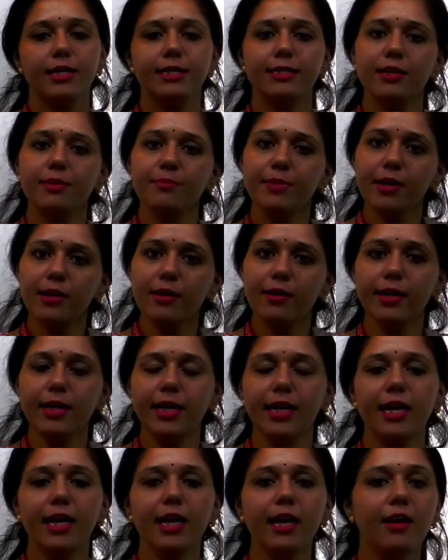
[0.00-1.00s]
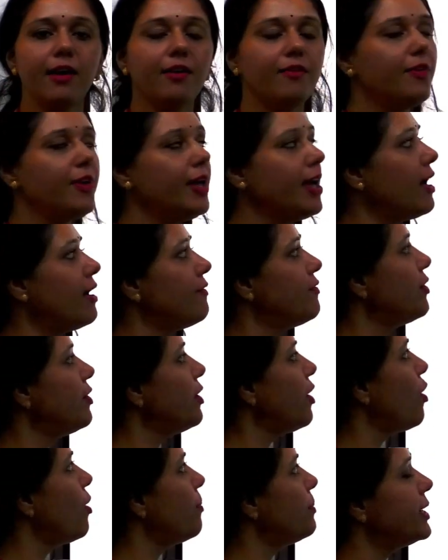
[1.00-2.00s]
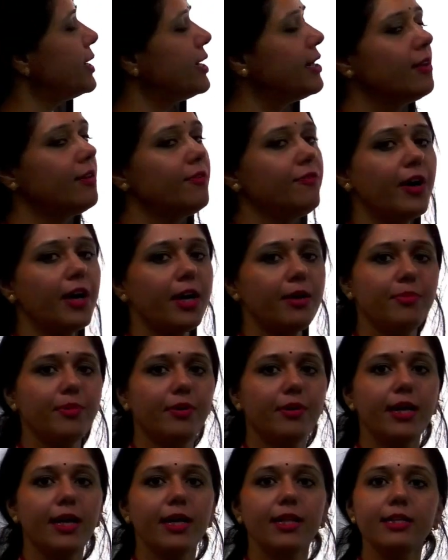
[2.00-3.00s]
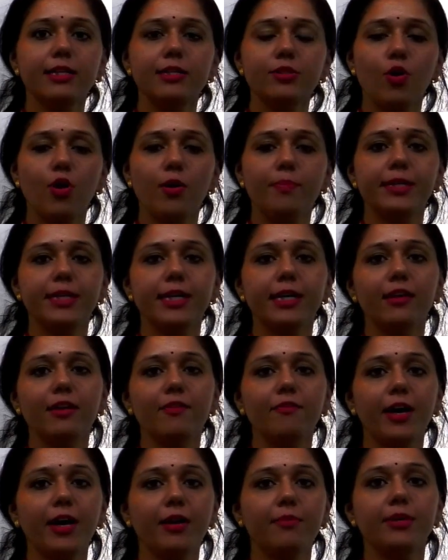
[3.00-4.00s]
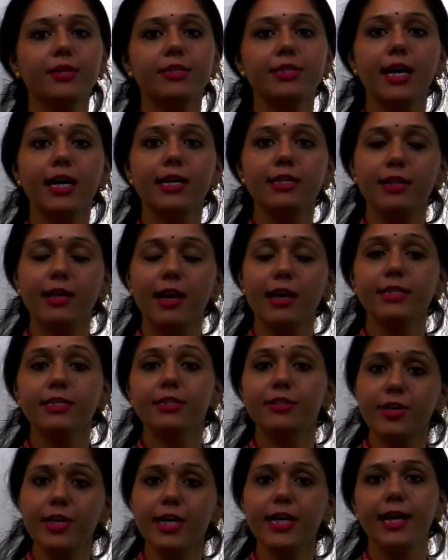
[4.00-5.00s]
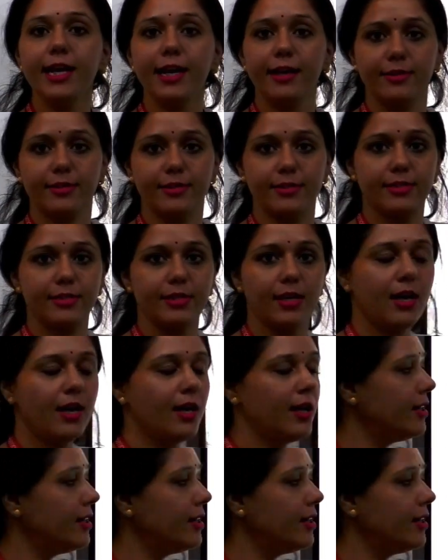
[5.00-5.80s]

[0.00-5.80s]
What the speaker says: Similarly, we have an optical fiber, and this optical fiber has three layers.